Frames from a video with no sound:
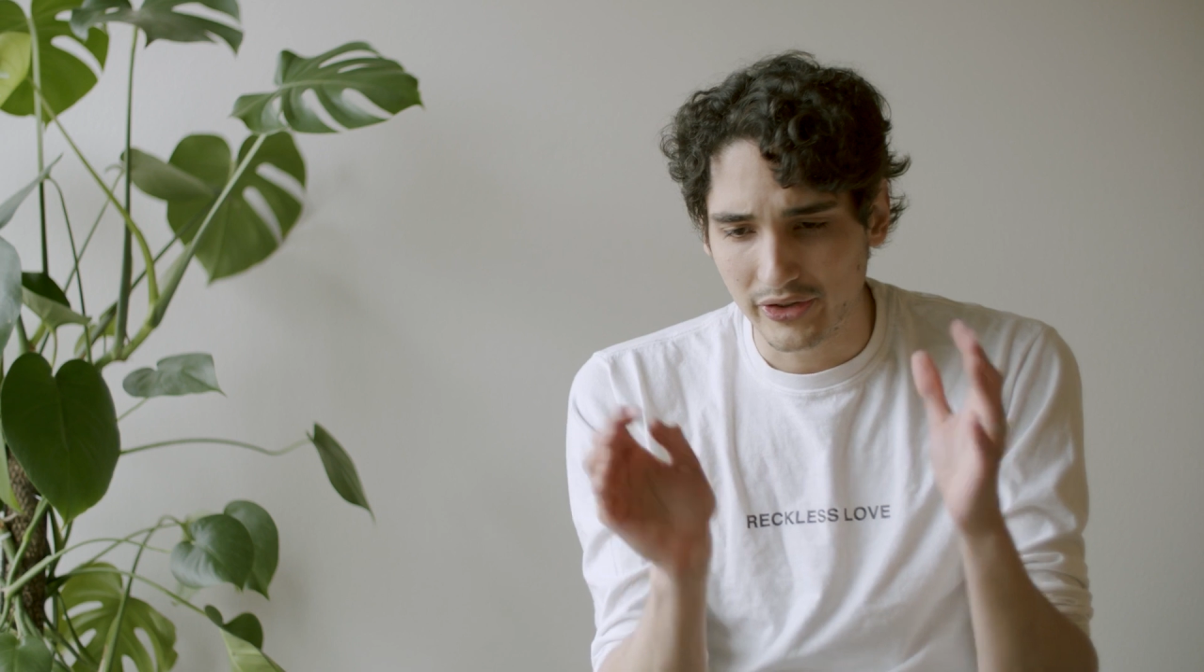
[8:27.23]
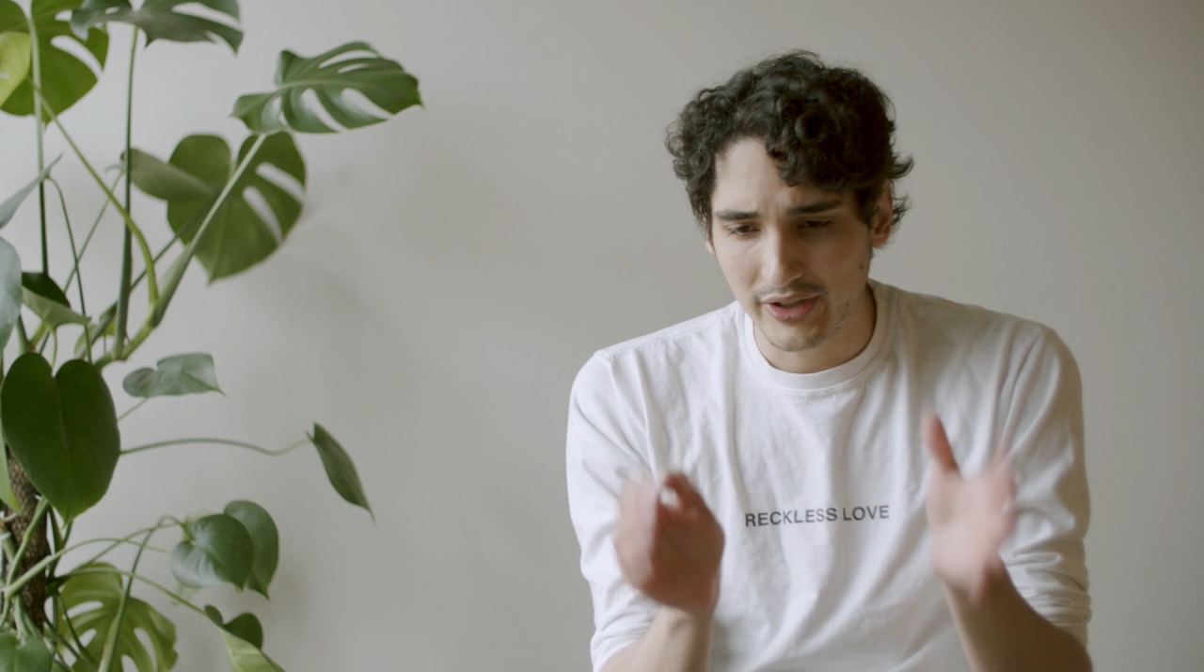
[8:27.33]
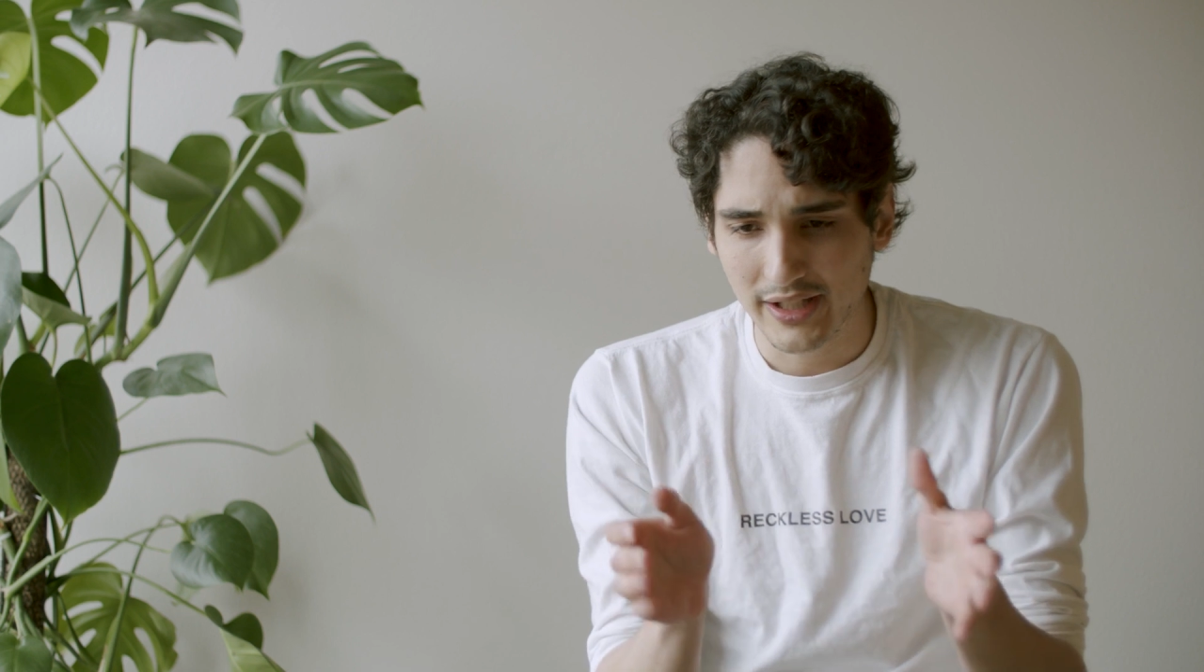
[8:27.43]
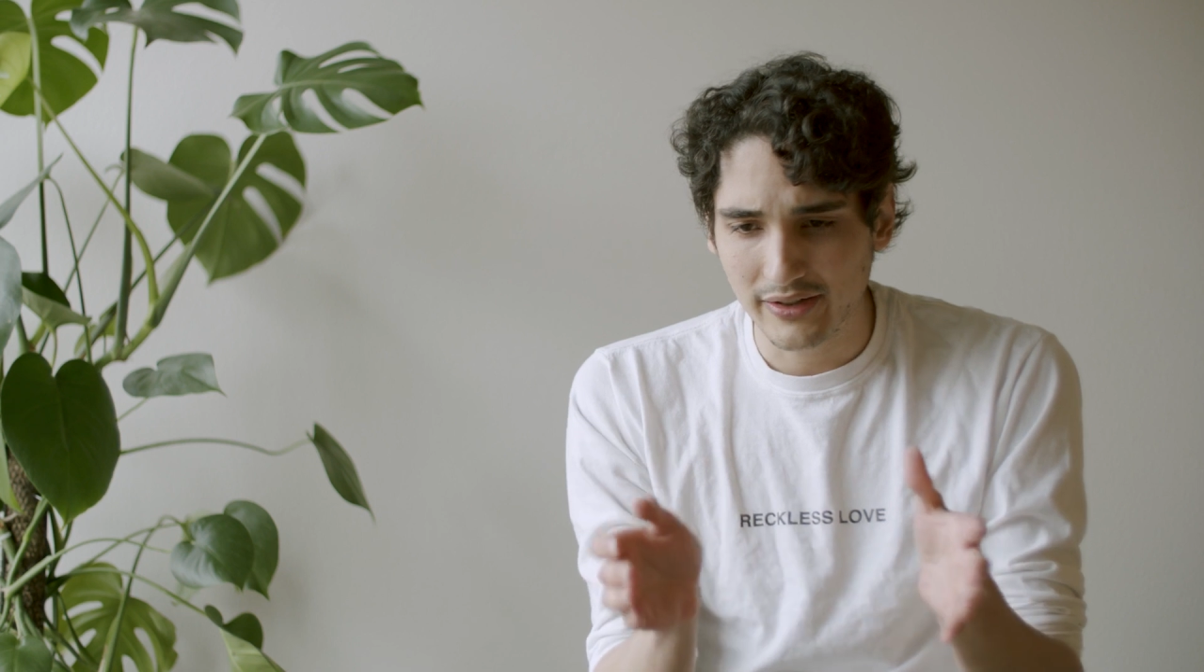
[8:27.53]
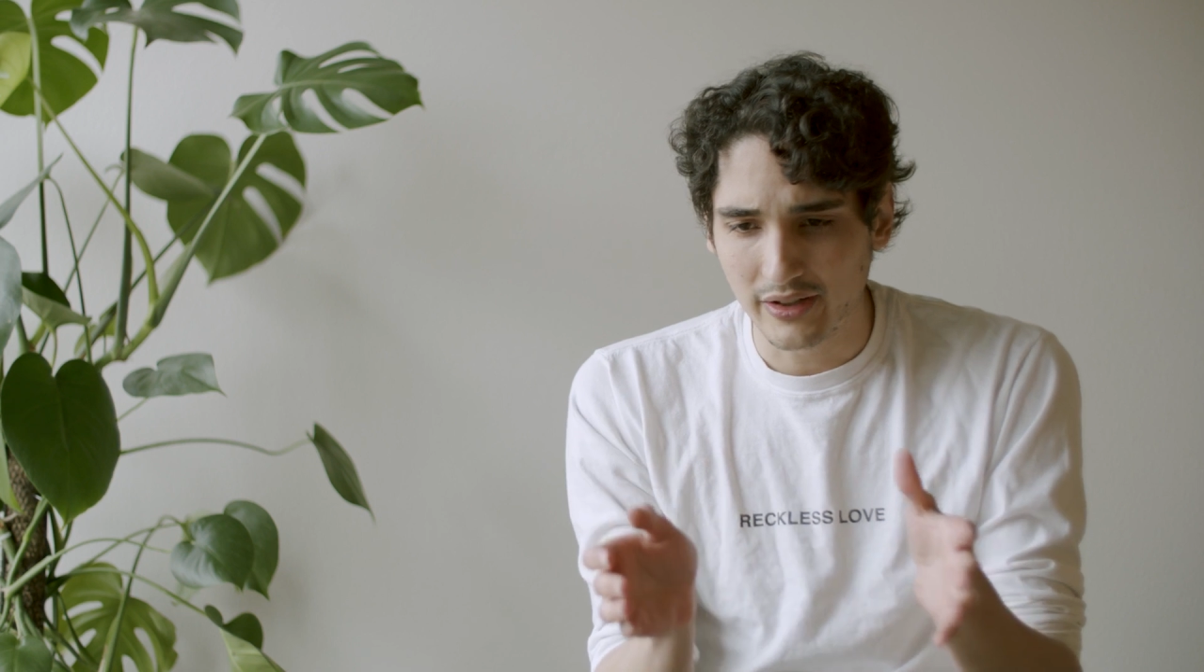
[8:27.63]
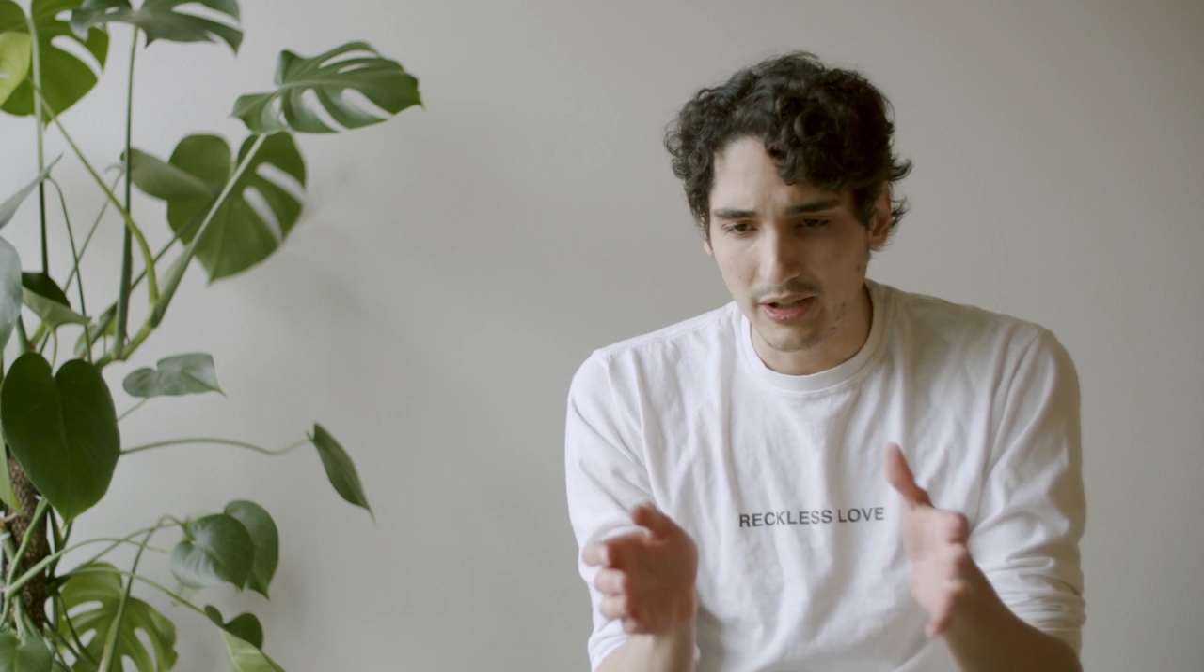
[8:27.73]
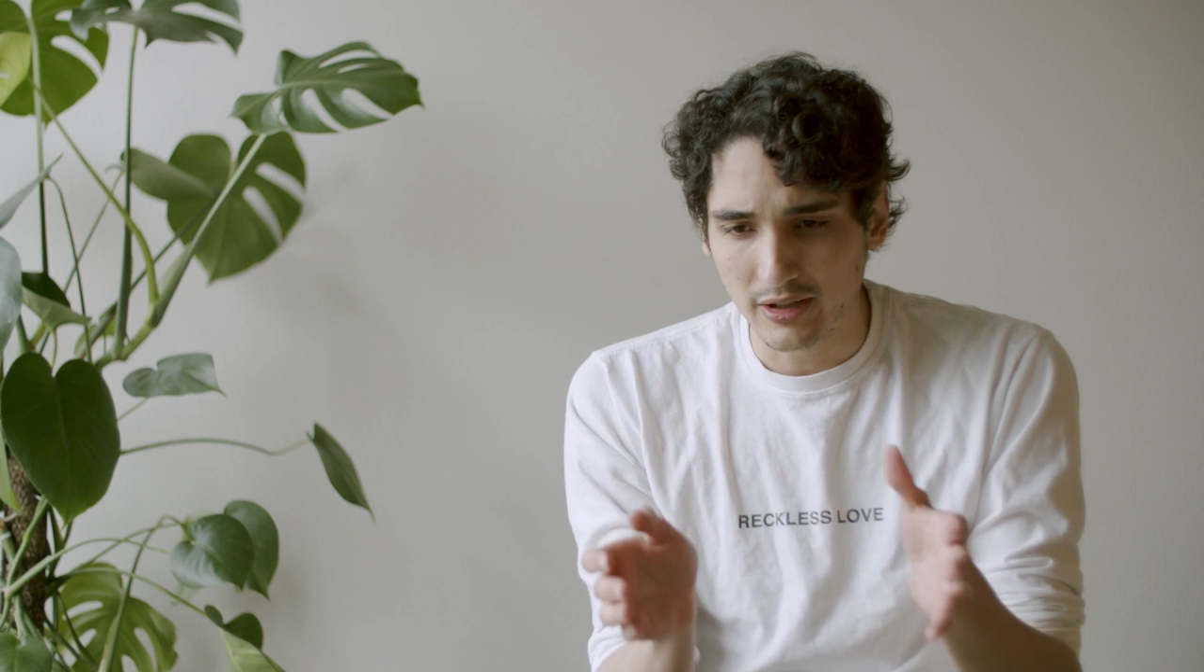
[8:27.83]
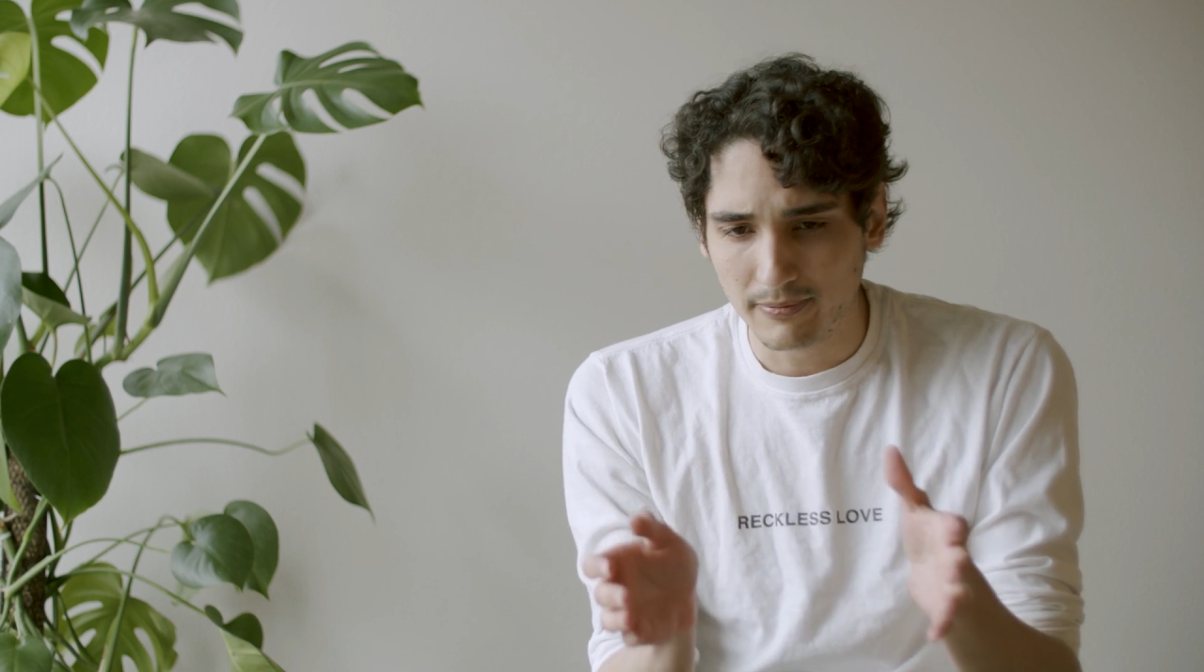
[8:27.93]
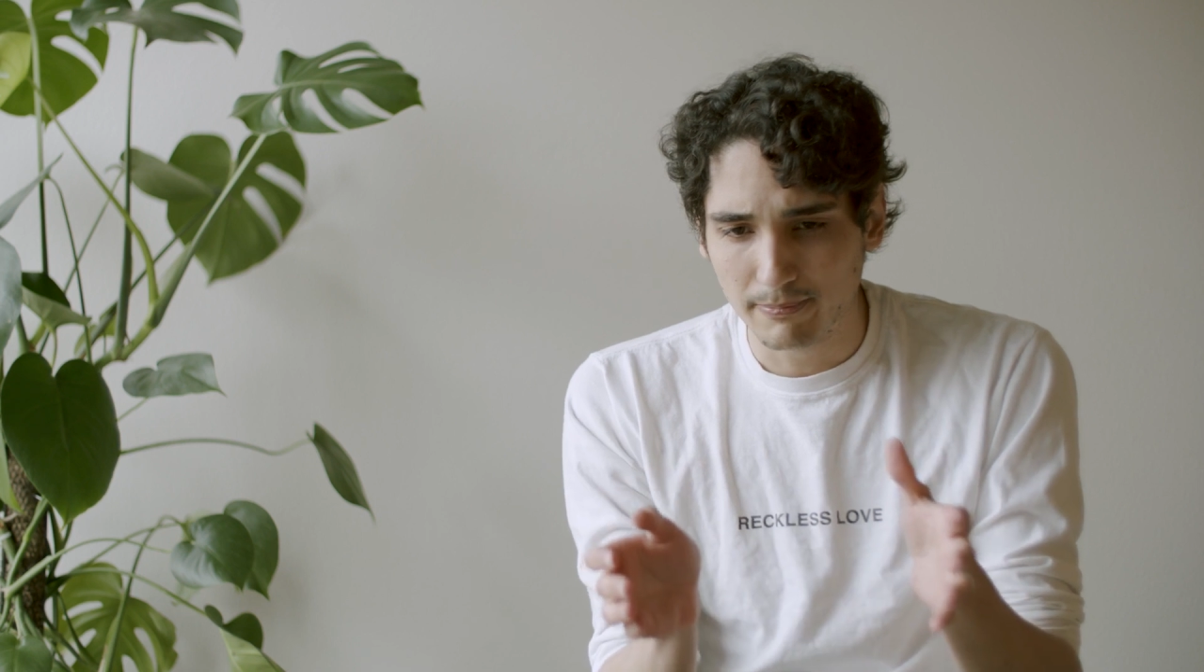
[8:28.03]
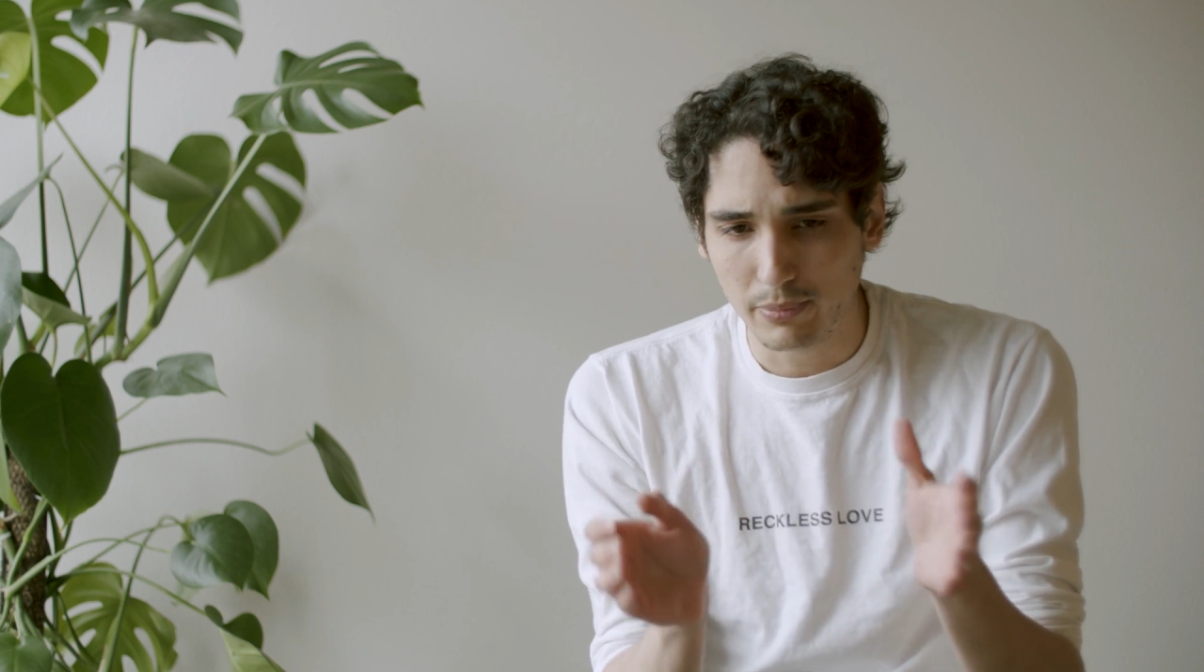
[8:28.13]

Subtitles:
stays there,